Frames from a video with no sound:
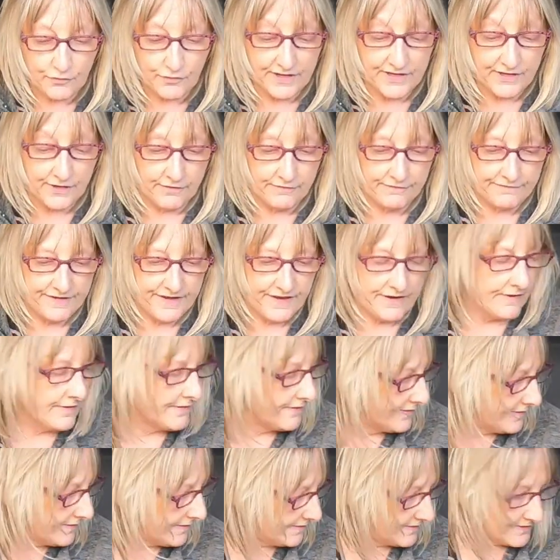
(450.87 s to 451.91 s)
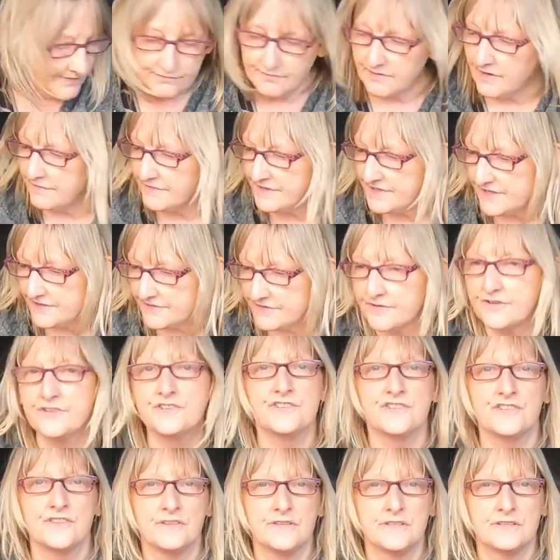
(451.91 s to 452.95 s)
got enough here. I don't have
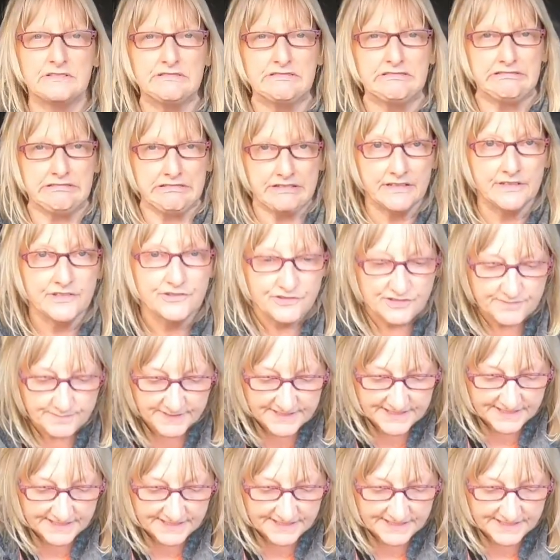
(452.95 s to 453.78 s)
scissors. Oh, use my